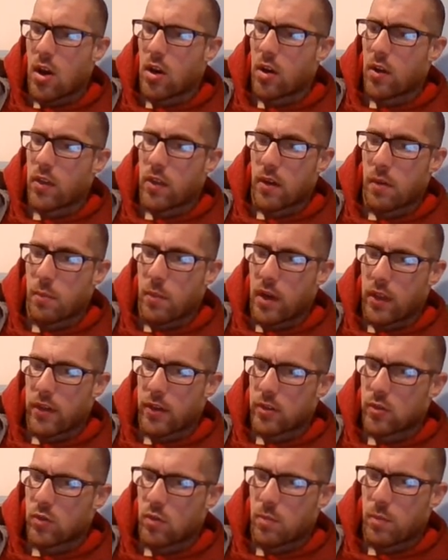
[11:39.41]
Are there
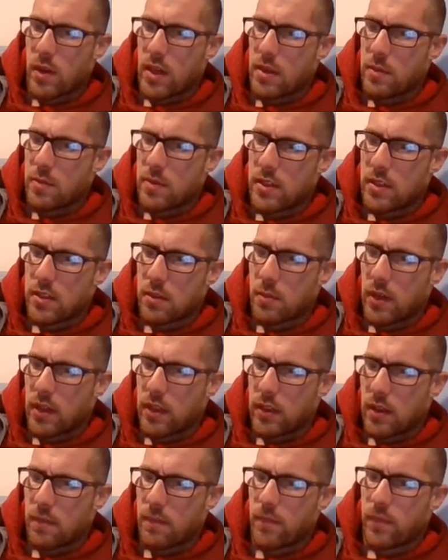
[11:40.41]
mothers with babies
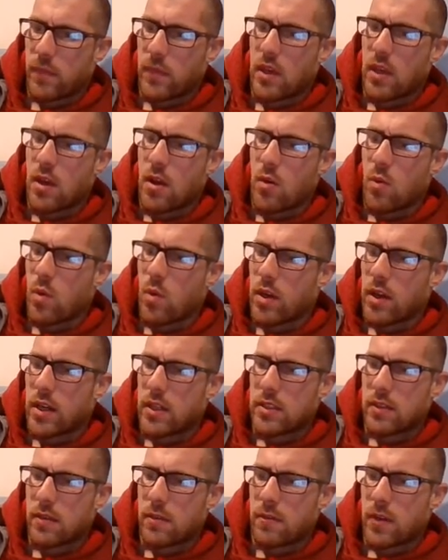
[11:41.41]
among them? What
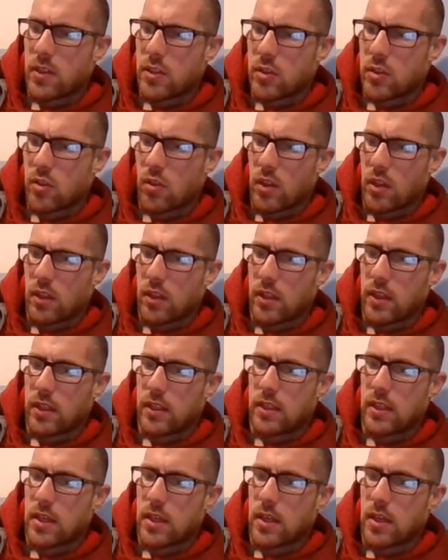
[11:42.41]
kinds of fish do they
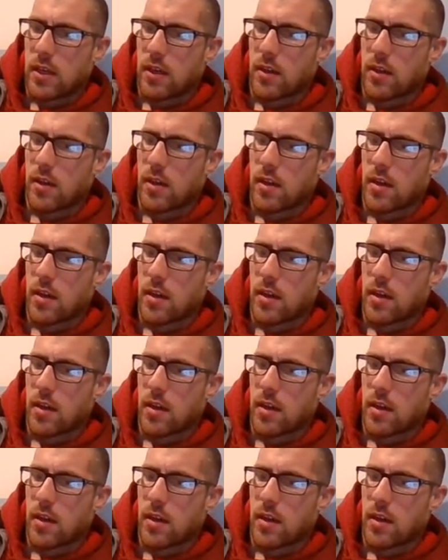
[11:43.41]
like to eat?